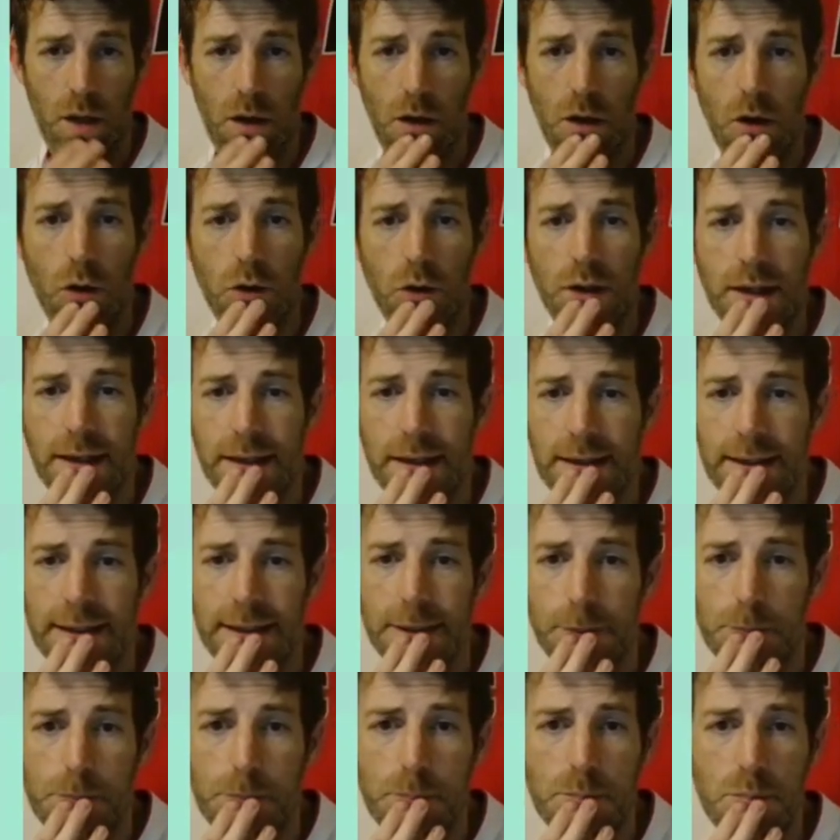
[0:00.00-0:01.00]

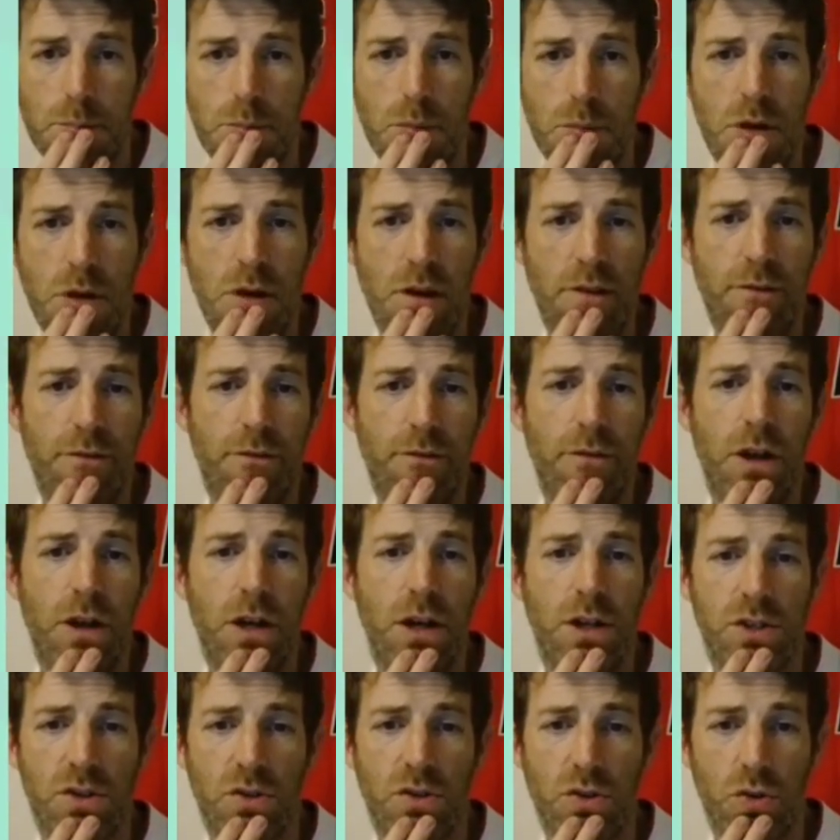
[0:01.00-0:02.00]
Okay, my
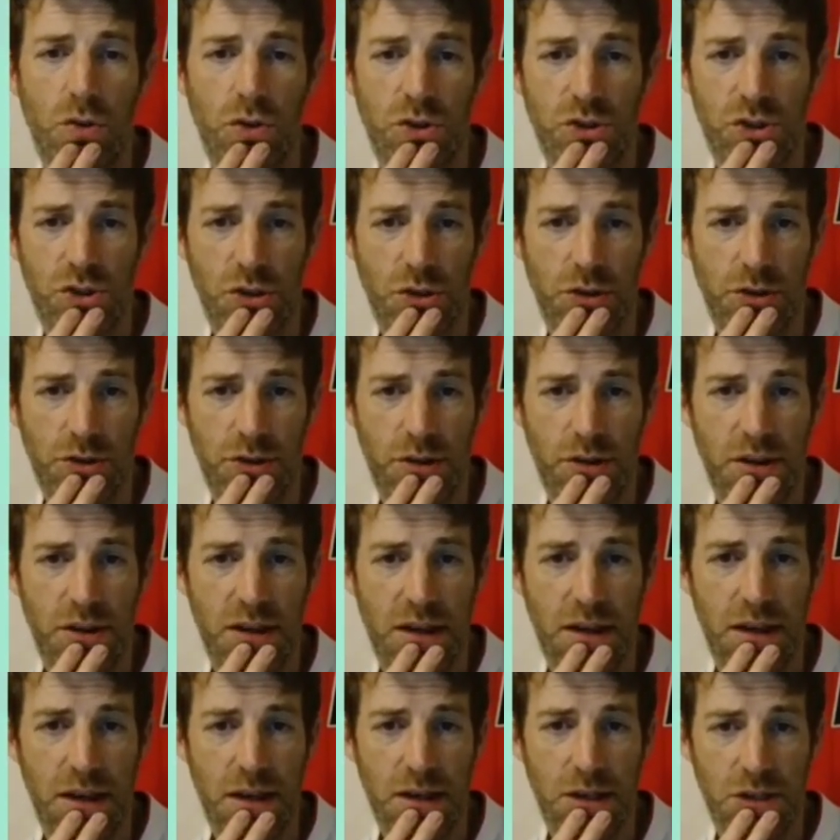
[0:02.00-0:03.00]
first thoughts on
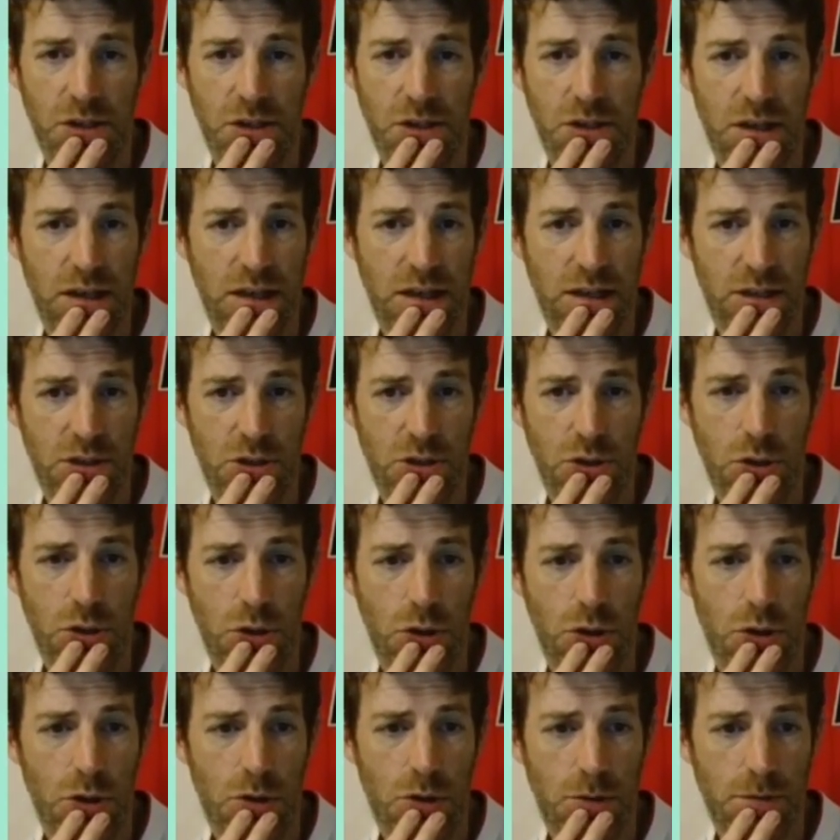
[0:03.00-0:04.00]
this. He's
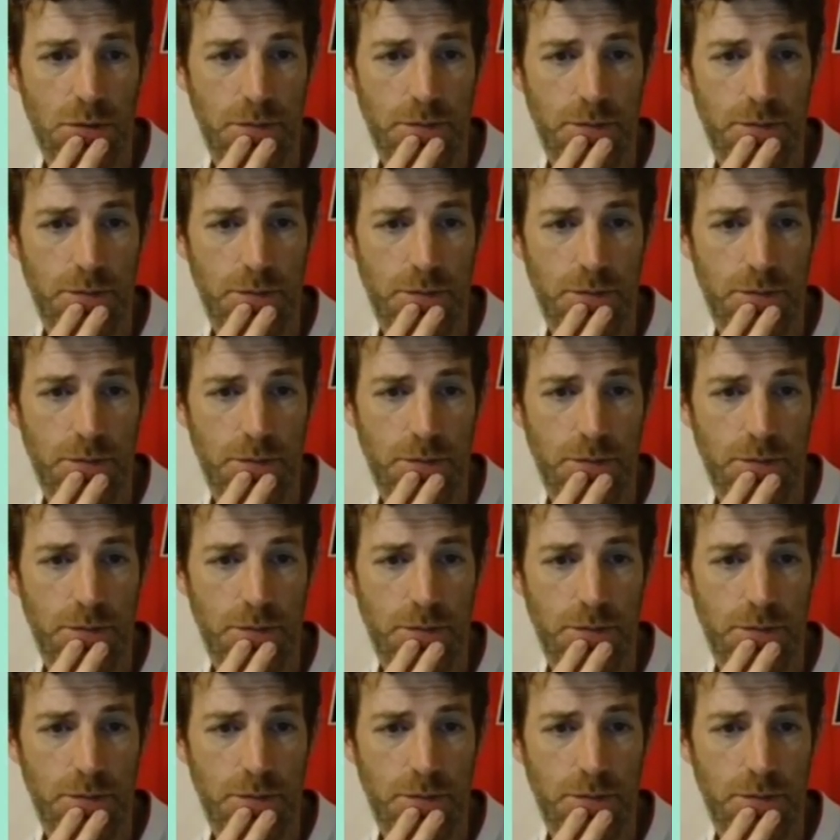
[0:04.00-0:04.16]
got